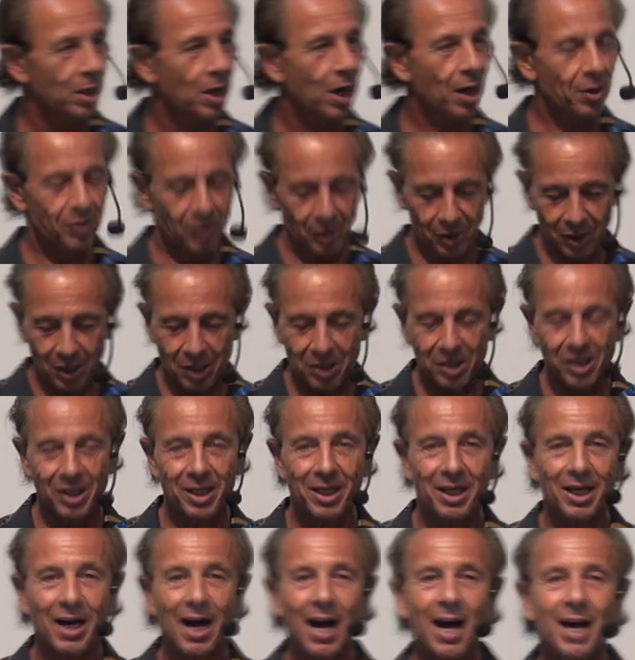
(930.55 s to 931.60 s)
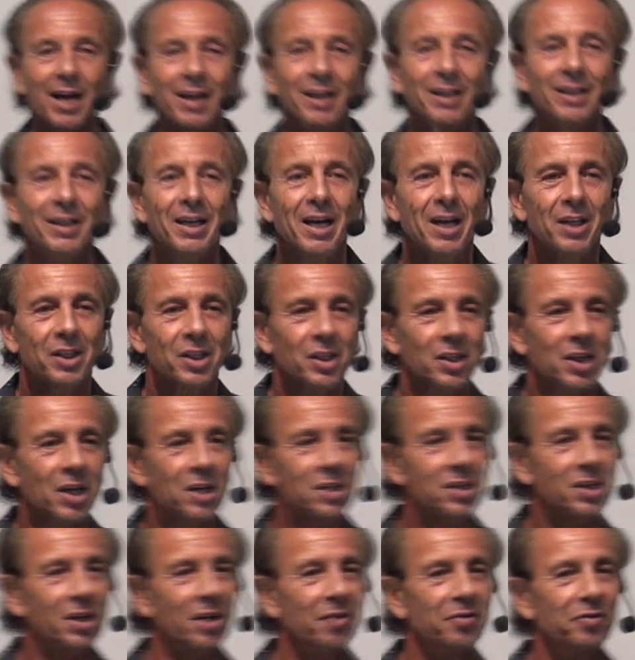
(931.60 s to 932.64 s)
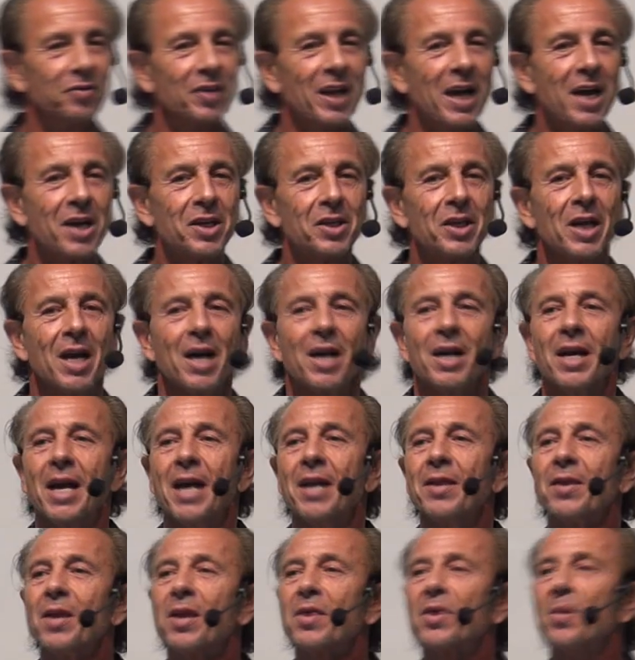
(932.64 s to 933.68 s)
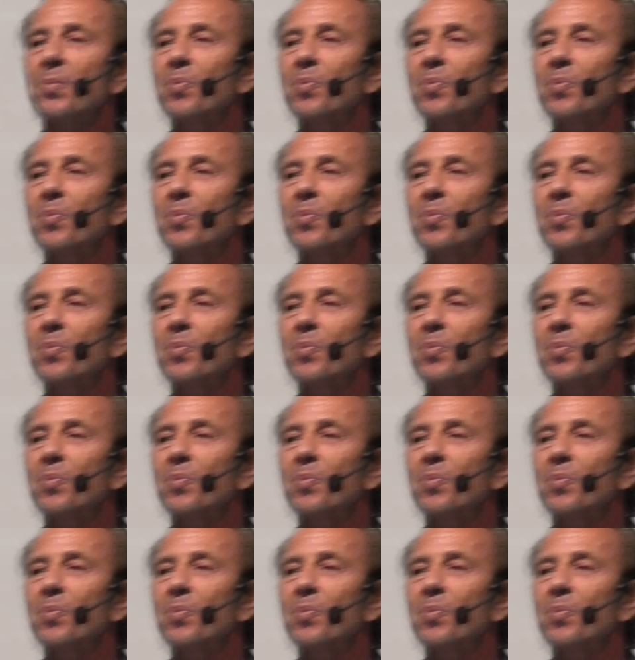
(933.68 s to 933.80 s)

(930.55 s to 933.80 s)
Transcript: of the lust of the eye, the lust of the flesh, and the